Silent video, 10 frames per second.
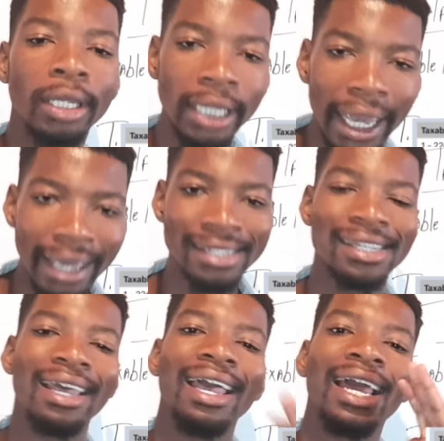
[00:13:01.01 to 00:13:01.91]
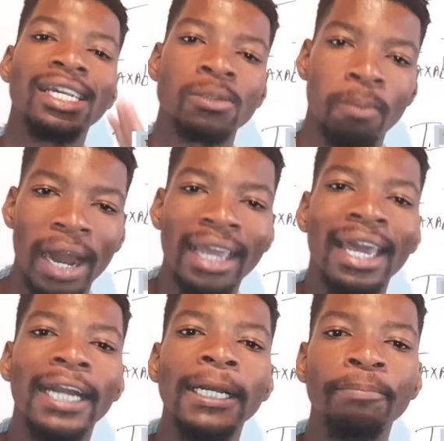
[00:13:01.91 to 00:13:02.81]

Yes, it is bracket